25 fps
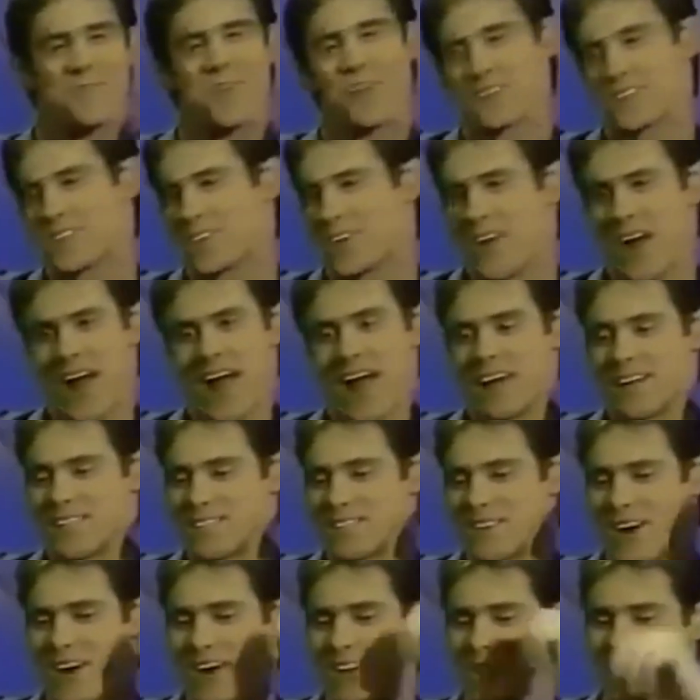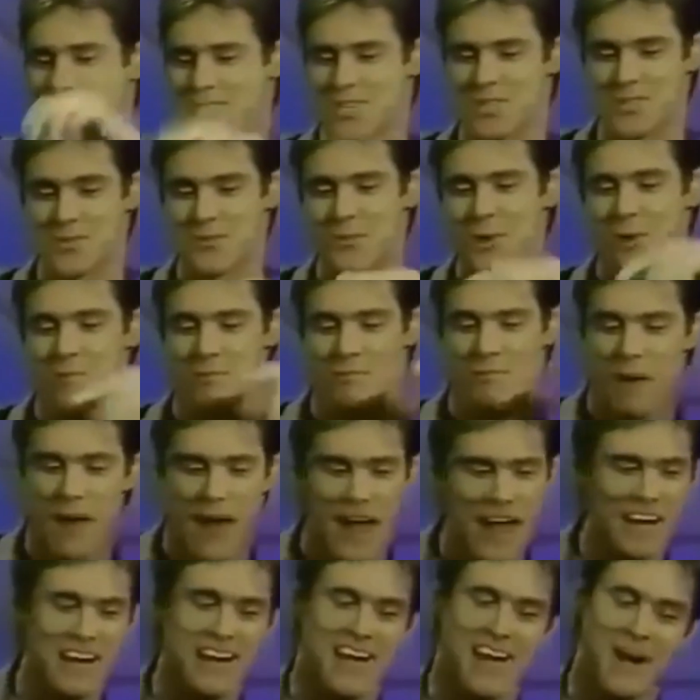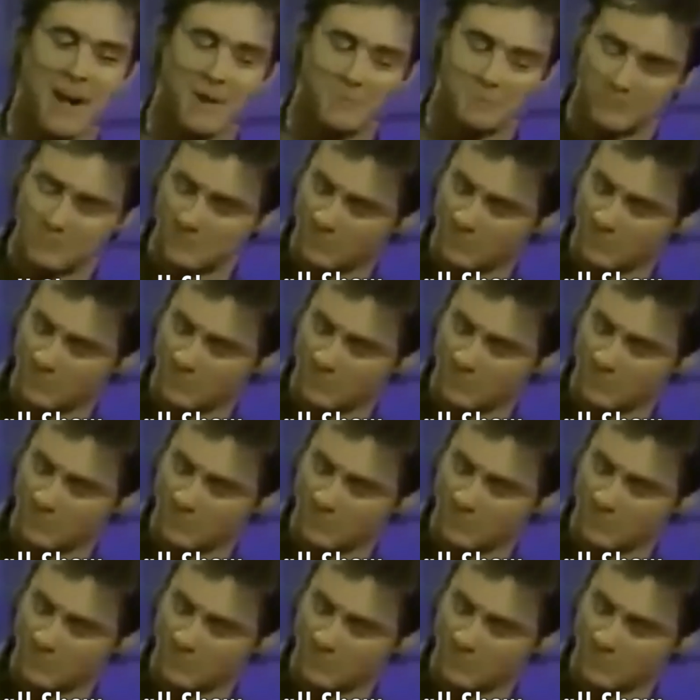It's great, it's great. There's this one band out